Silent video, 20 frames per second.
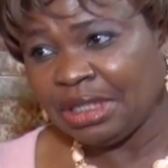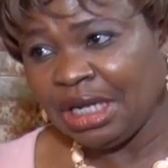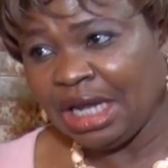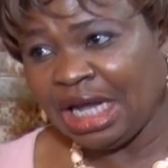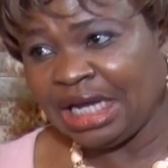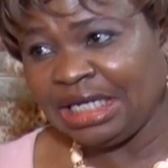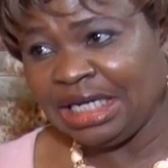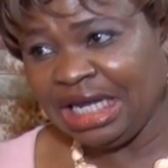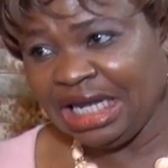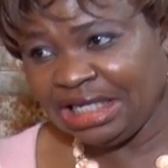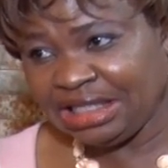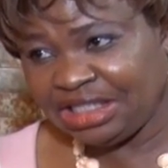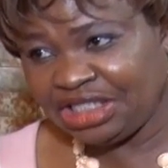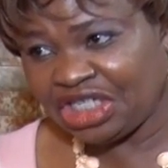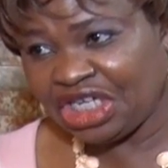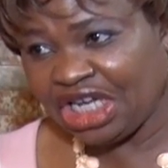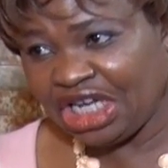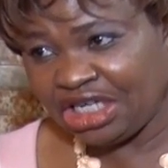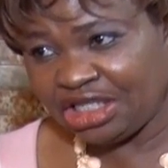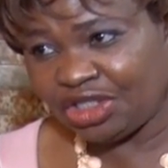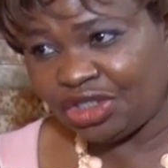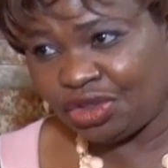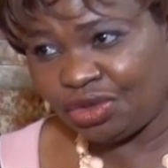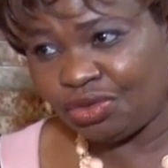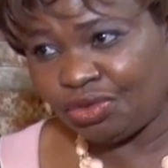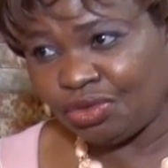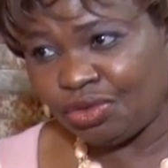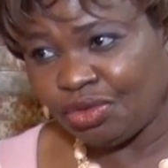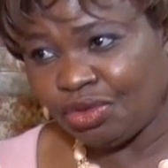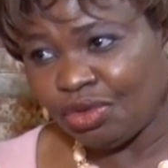and educate
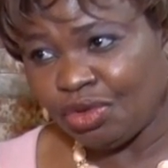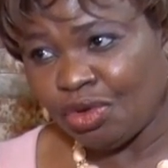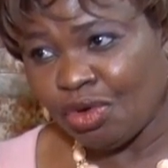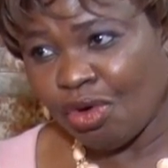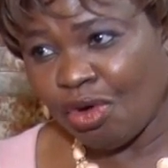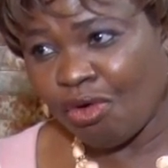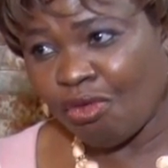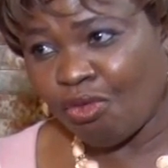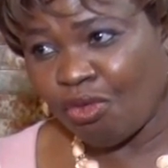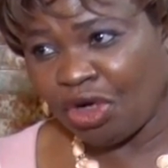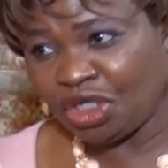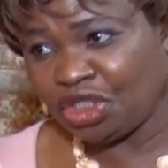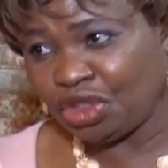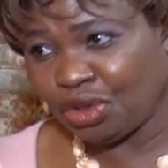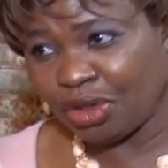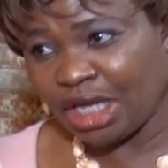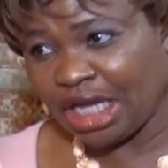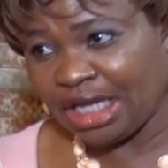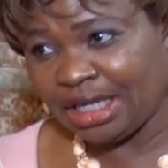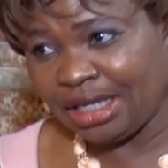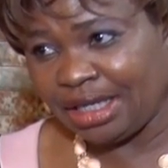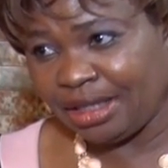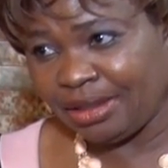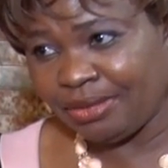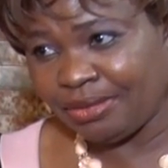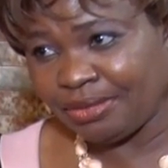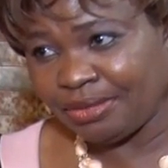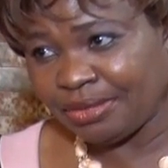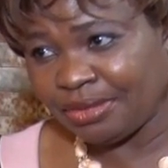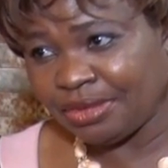you on what you're getting.
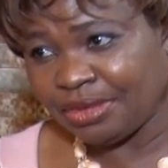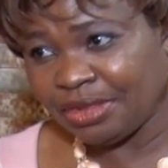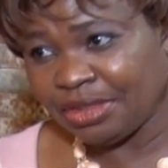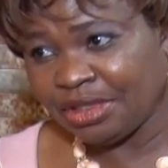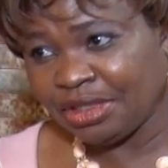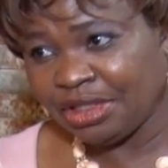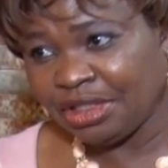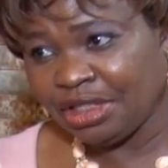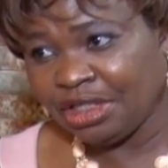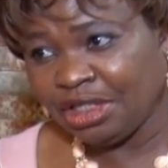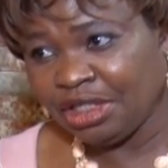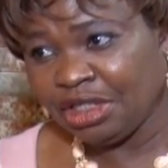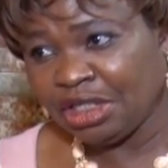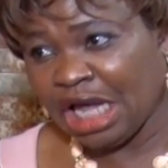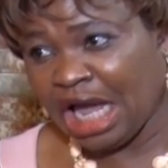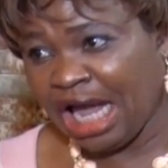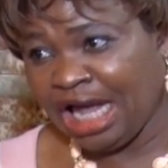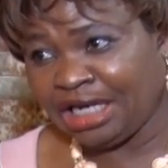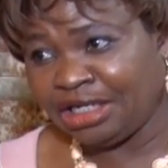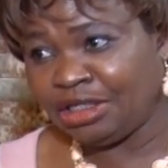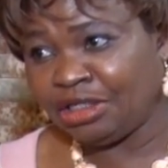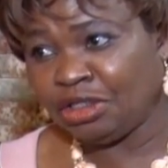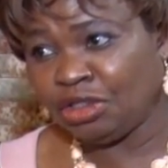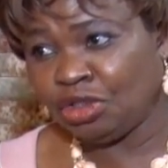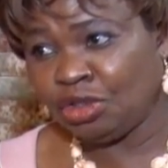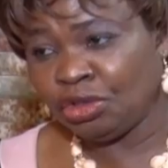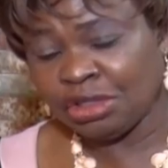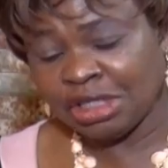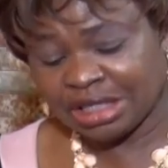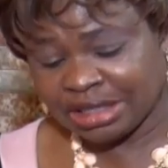And
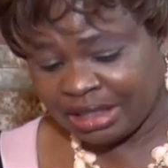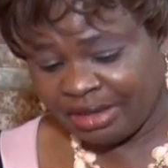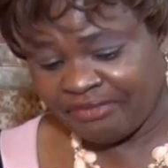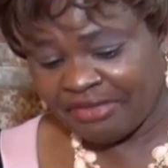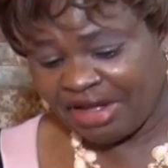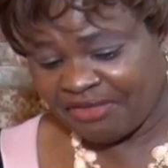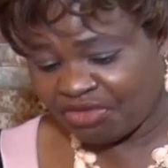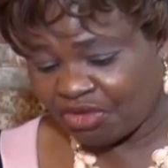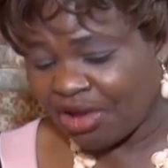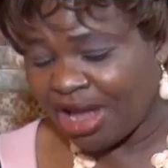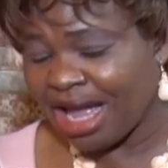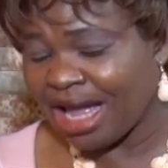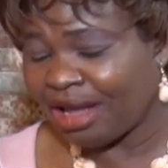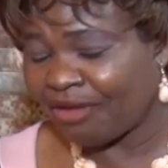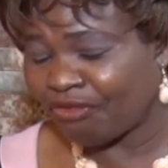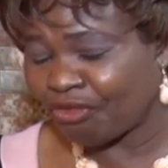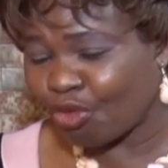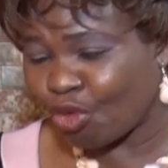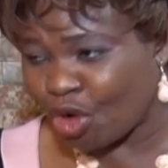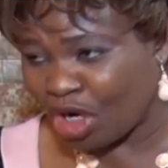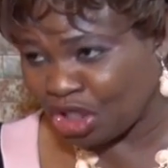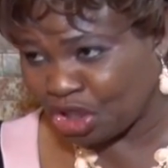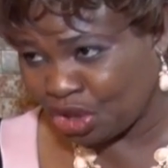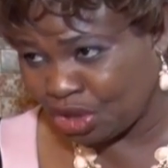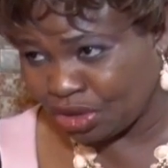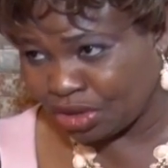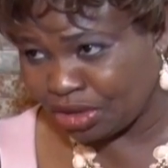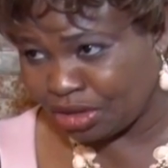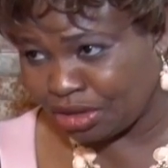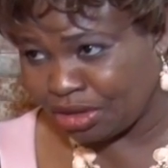you yourself have to have
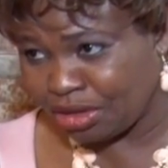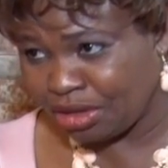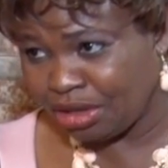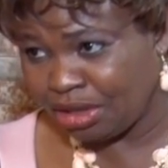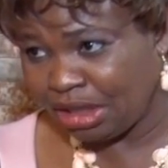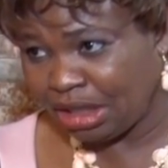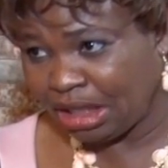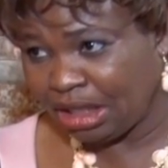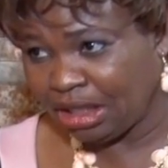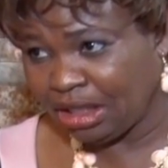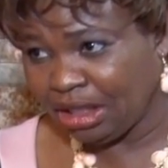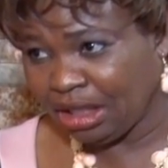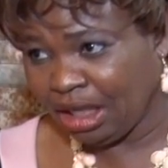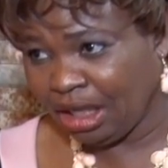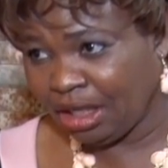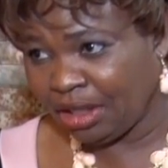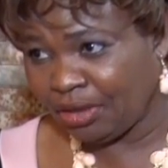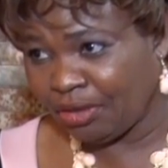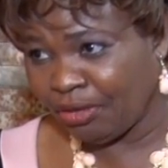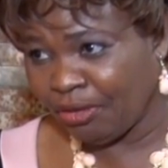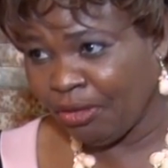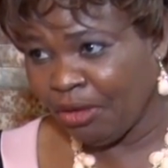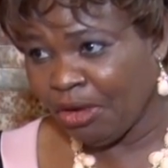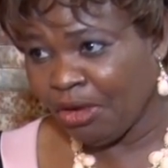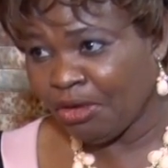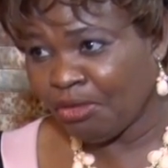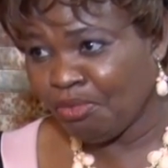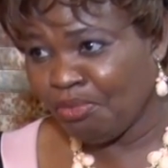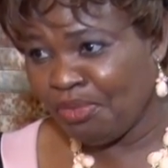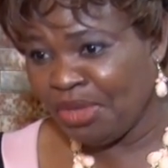questions.
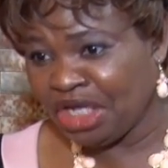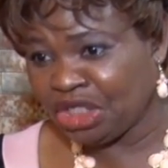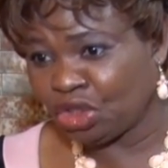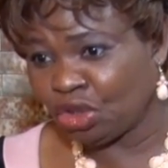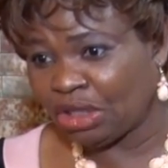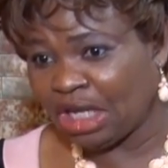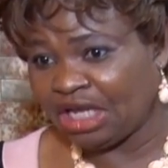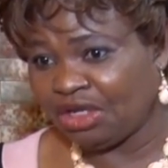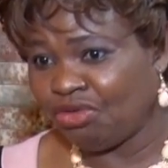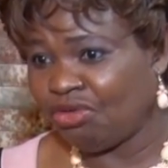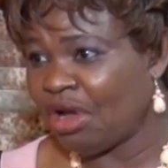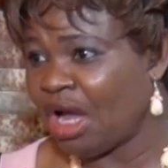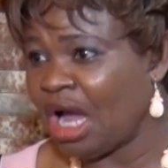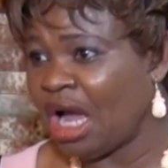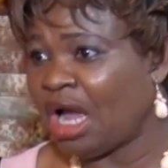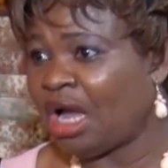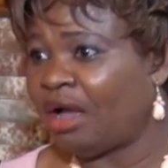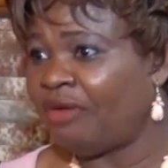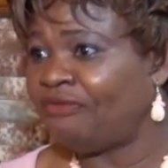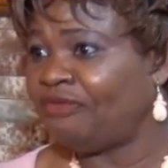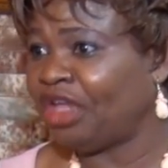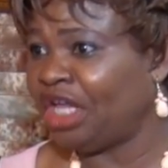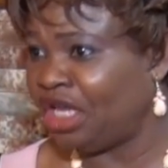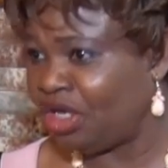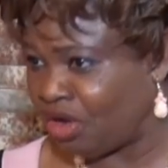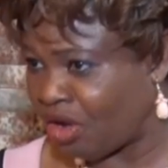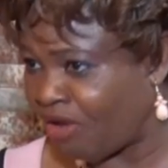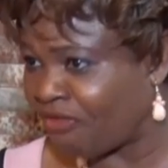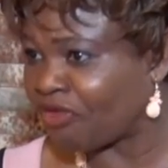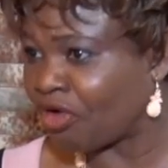Make sure that you have
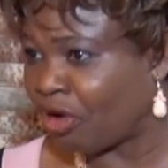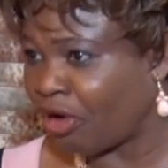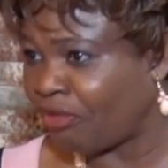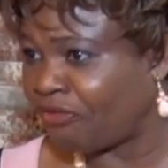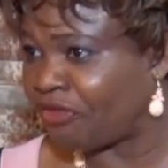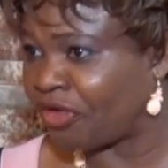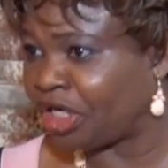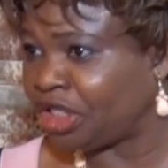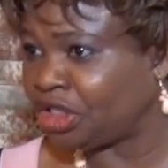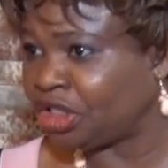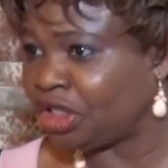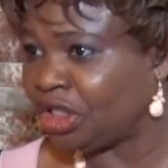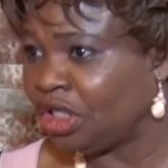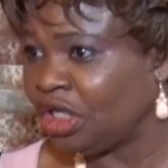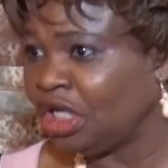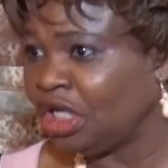enough coverage,